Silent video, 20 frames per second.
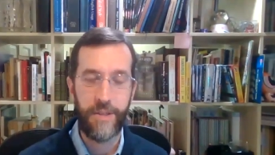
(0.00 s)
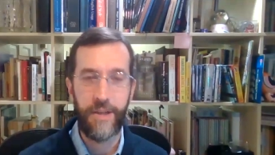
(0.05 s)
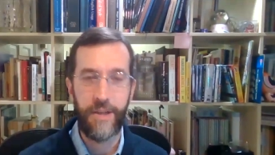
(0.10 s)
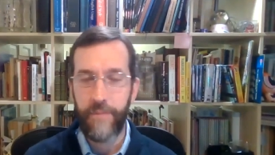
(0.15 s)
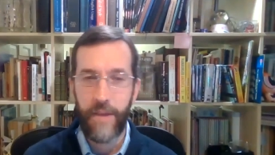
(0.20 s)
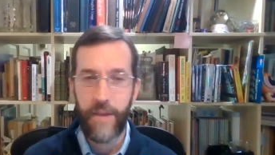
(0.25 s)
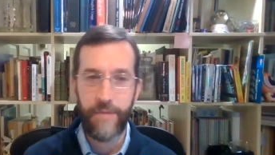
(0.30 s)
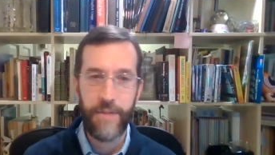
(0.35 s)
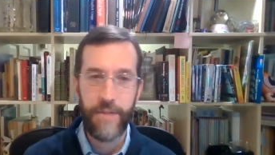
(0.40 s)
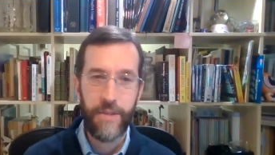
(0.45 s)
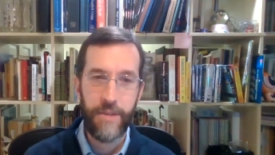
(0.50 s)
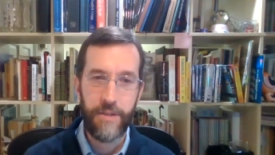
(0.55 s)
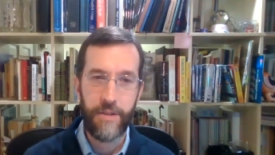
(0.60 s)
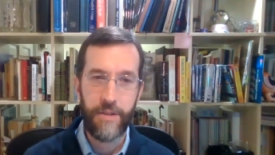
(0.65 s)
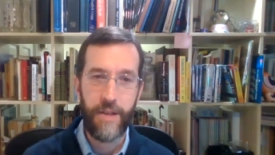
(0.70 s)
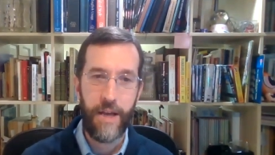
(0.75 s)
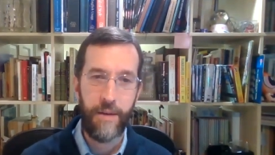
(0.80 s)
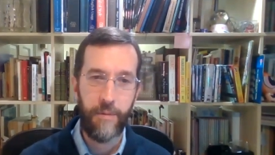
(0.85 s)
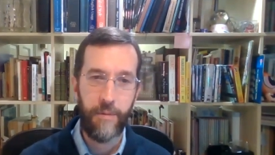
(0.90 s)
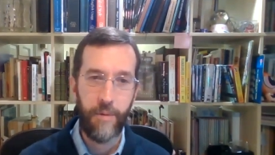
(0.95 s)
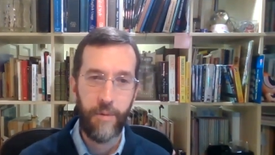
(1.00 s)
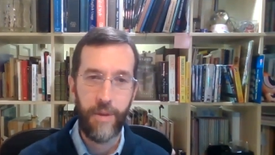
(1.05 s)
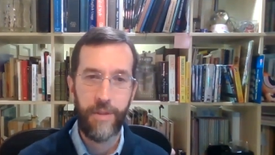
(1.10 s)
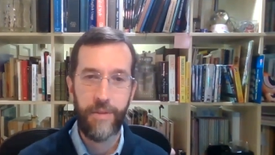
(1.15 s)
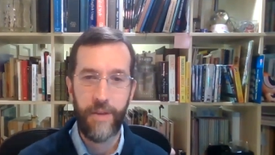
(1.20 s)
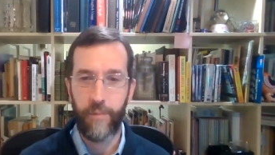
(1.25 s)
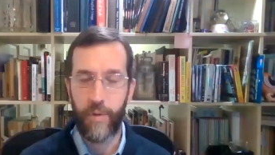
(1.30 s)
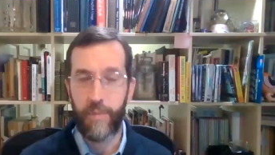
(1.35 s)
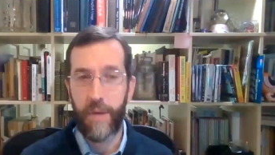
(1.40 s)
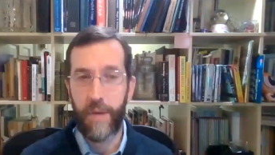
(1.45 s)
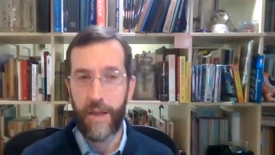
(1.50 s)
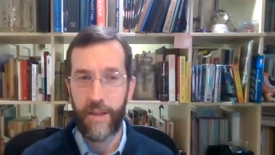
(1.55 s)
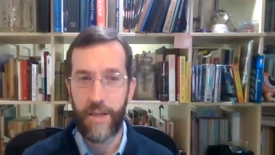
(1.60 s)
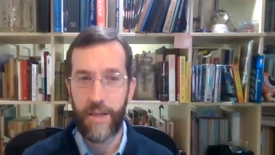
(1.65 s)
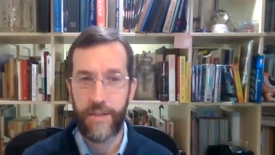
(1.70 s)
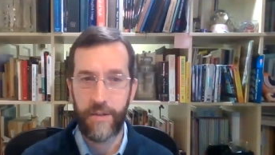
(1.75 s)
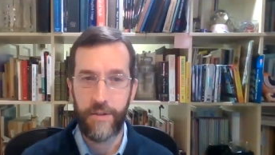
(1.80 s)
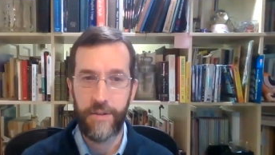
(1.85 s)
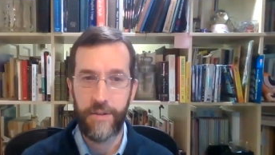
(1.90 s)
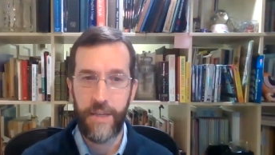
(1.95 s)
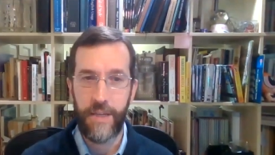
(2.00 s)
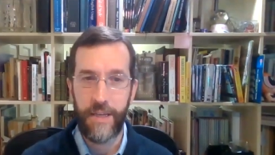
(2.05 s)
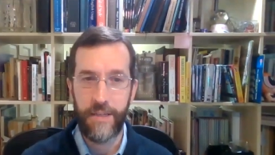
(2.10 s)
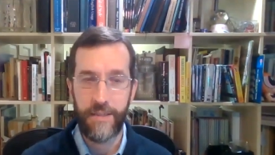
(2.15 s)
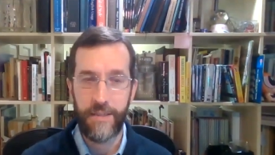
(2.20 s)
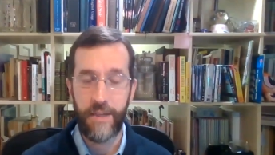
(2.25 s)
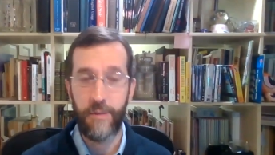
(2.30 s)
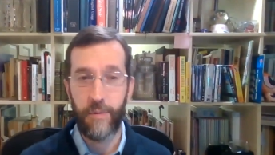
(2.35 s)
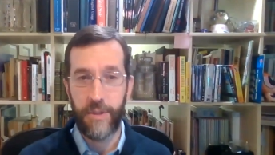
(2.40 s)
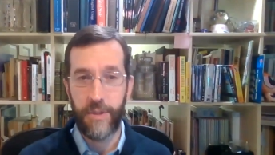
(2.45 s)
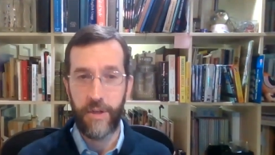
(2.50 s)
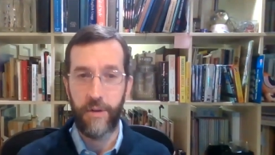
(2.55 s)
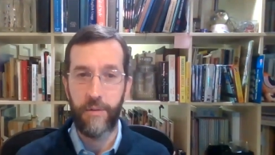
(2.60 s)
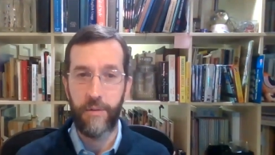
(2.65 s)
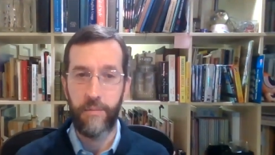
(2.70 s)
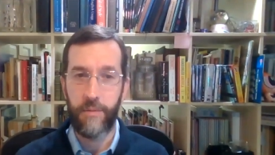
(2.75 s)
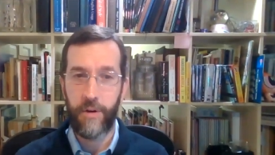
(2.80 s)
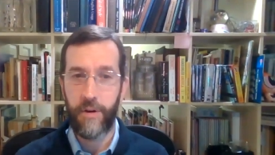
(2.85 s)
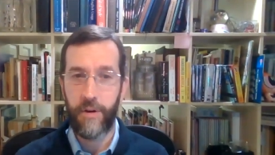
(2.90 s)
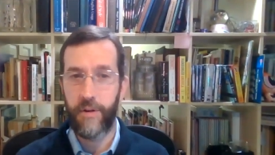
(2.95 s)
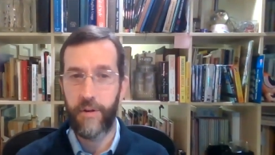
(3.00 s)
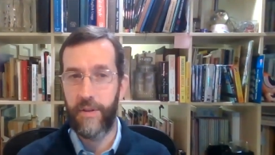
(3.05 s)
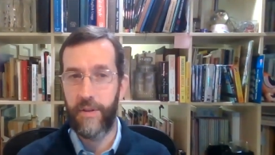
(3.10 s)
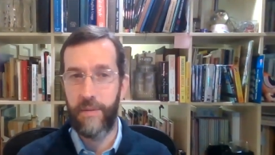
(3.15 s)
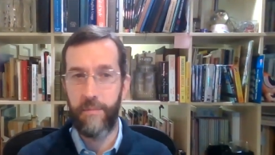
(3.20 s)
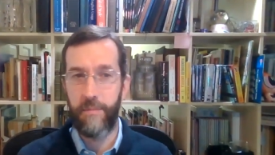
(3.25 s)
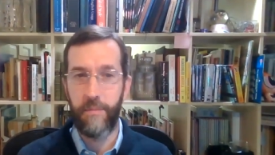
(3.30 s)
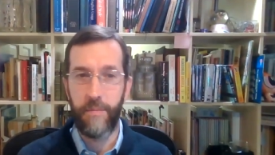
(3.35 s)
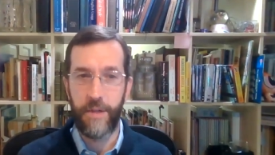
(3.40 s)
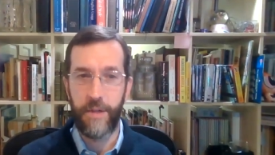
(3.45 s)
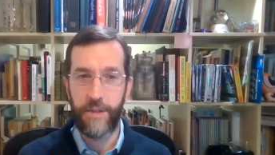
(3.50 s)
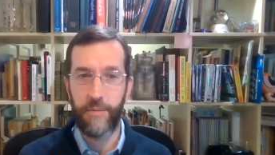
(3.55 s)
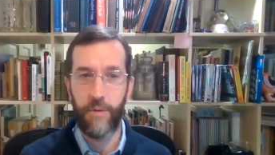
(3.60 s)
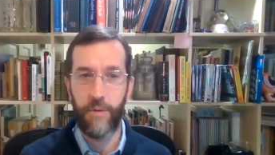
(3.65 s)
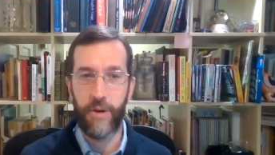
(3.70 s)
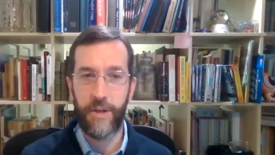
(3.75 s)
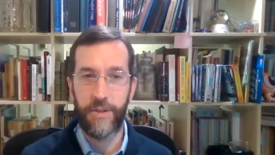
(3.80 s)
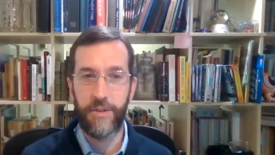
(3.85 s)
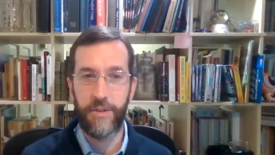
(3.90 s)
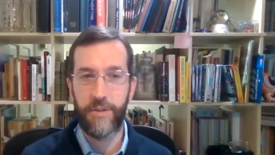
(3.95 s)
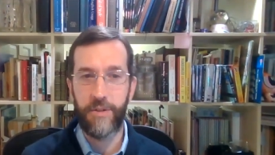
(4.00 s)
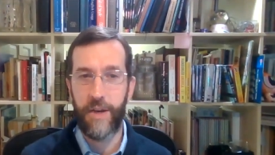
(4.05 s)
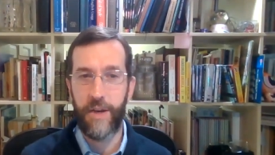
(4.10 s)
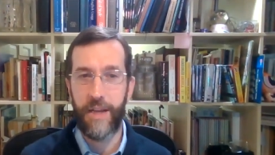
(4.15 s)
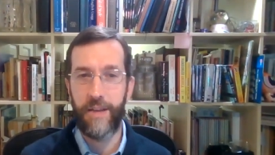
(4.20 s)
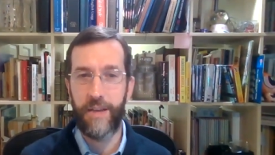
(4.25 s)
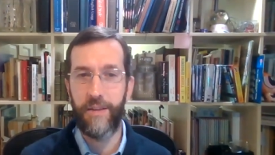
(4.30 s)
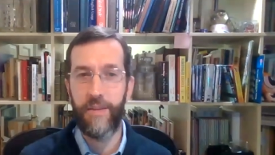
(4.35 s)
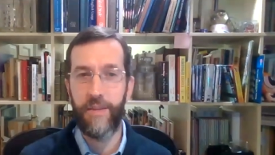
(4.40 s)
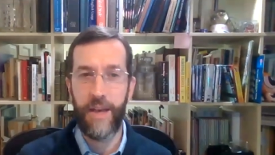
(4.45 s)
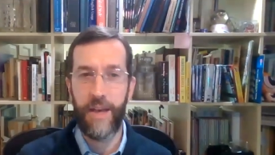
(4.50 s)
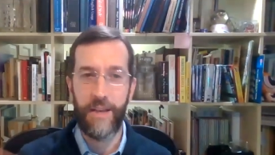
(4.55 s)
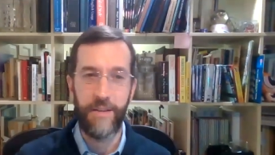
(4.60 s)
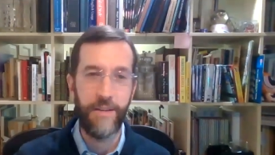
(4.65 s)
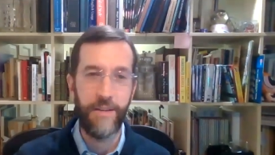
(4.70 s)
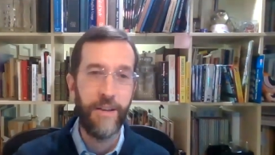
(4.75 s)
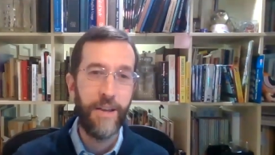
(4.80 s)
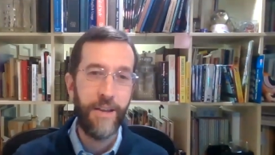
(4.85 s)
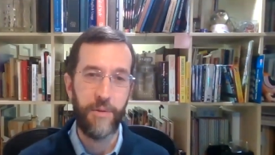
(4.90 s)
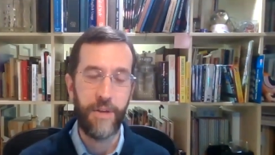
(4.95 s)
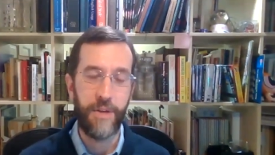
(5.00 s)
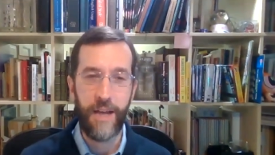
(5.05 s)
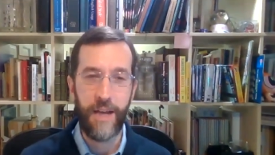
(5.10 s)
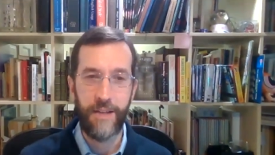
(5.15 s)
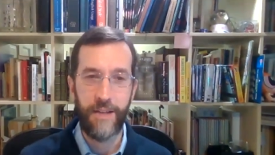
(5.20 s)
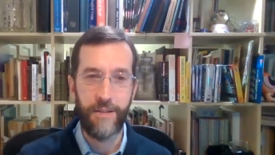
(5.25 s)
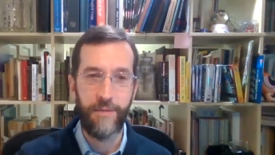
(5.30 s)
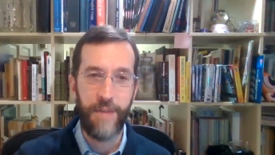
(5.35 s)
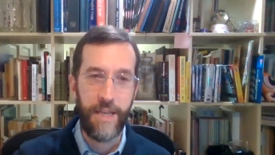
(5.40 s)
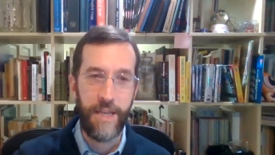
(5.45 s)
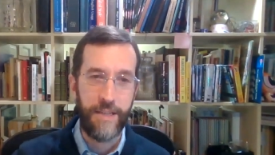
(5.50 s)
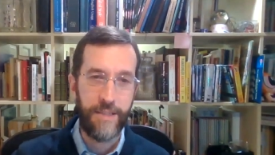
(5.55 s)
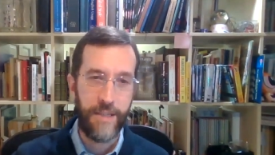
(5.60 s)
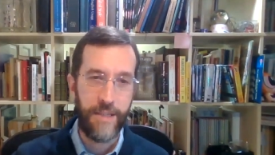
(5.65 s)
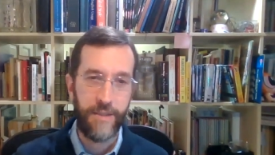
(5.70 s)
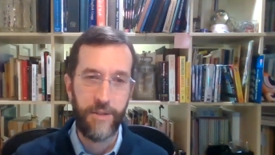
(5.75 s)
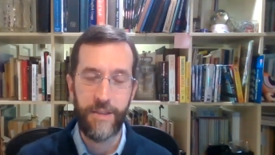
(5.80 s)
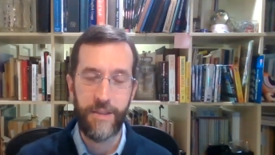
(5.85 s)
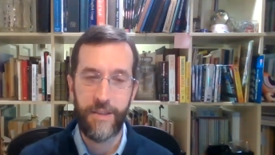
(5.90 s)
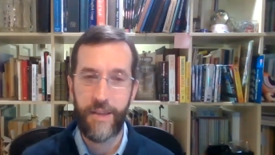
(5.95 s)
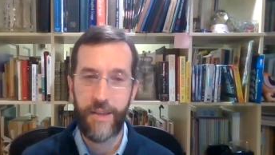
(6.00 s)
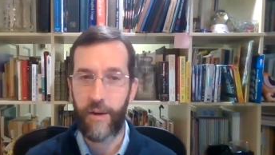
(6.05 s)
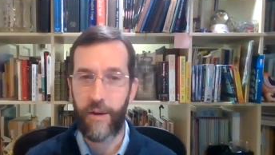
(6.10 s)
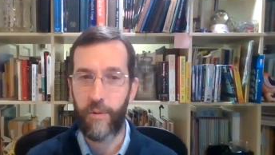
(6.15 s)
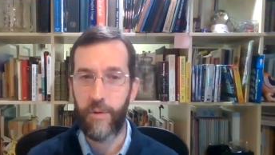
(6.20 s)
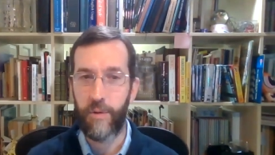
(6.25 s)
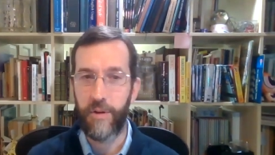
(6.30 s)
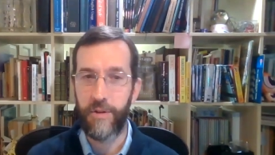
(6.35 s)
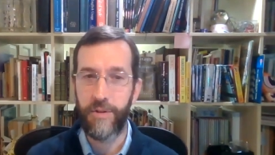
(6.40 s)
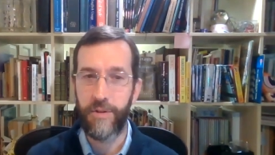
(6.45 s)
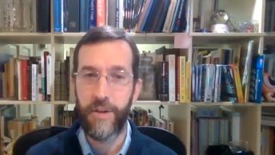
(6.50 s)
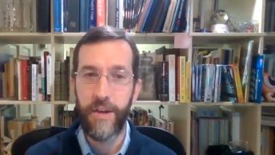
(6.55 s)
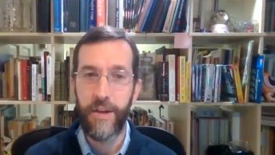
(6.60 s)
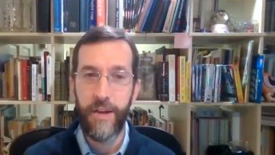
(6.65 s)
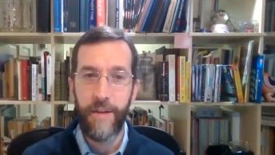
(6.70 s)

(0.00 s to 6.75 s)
And I've seen this a lot with biological data sets, which are currently much more constrained than the kinds of data sets in the tech world,